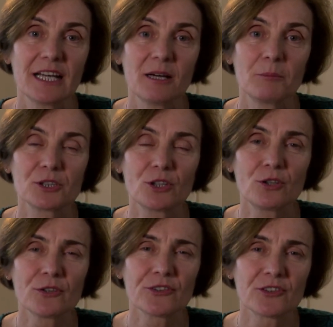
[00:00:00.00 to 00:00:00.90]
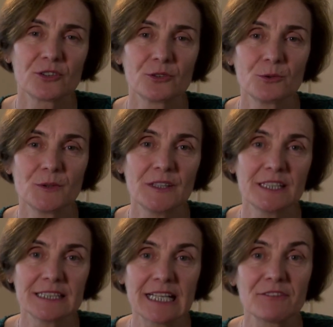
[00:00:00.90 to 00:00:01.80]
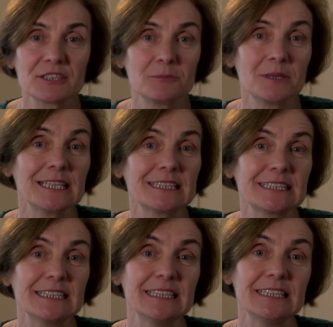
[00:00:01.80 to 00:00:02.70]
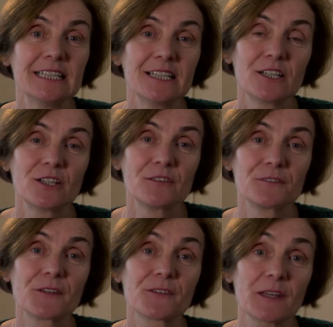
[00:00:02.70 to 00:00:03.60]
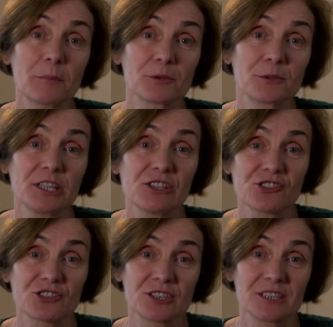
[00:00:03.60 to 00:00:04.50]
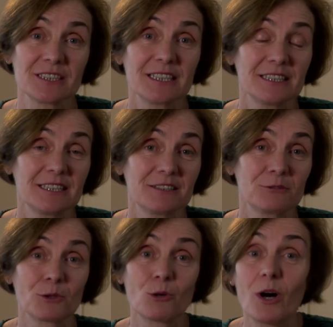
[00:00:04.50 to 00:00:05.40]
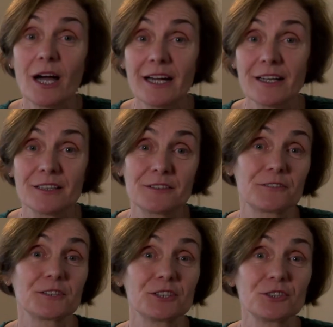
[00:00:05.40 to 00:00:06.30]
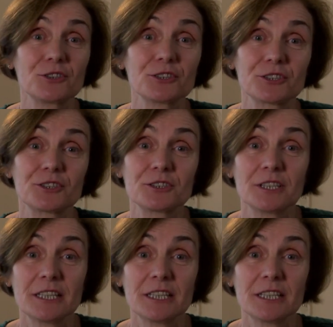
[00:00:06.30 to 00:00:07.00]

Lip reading: but also the inevitability of the separation required for the daughter